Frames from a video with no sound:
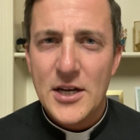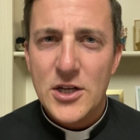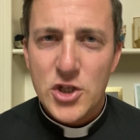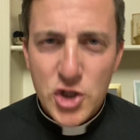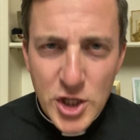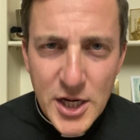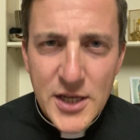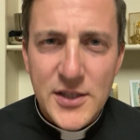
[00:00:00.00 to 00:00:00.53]

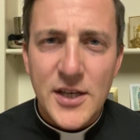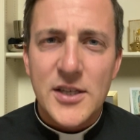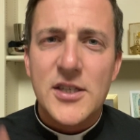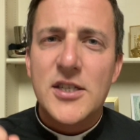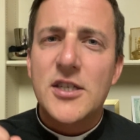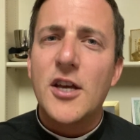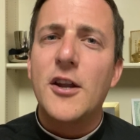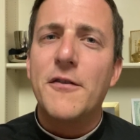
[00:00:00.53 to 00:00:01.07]
Jesus,
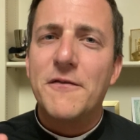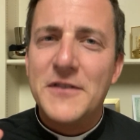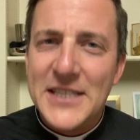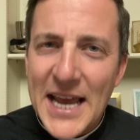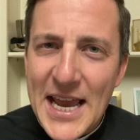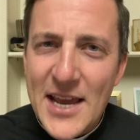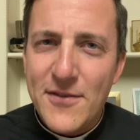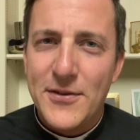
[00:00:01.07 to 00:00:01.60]
son of
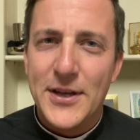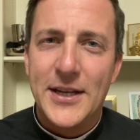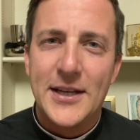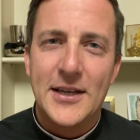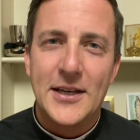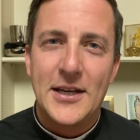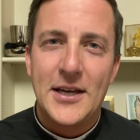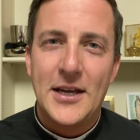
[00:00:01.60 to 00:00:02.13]
David,
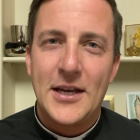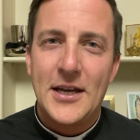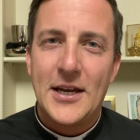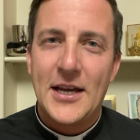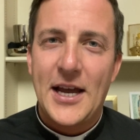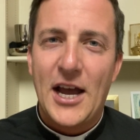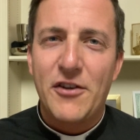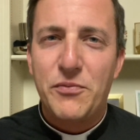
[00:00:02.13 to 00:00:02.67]

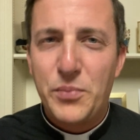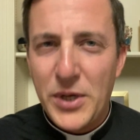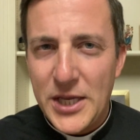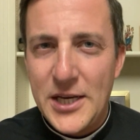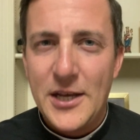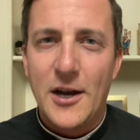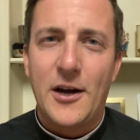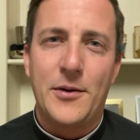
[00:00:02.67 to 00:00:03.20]
have
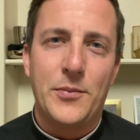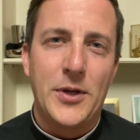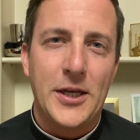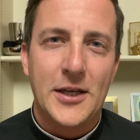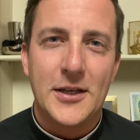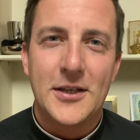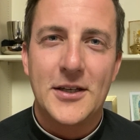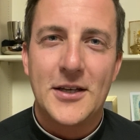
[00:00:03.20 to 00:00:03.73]
pity on me.
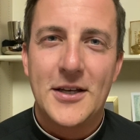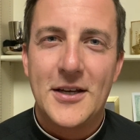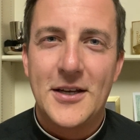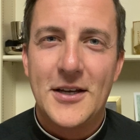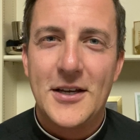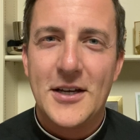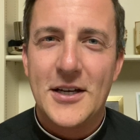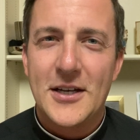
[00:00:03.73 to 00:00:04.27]

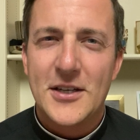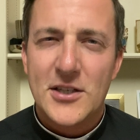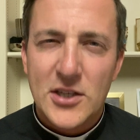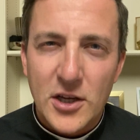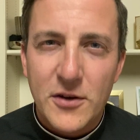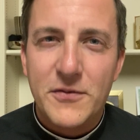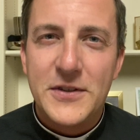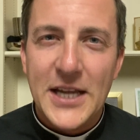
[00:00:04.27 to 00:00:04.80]
Son
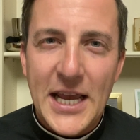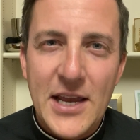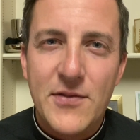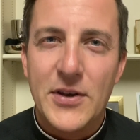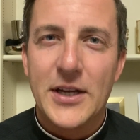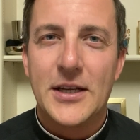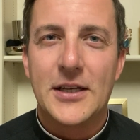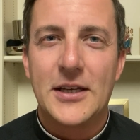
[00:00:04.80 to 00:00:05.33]
of
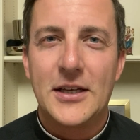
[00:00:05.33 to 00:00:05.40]
David.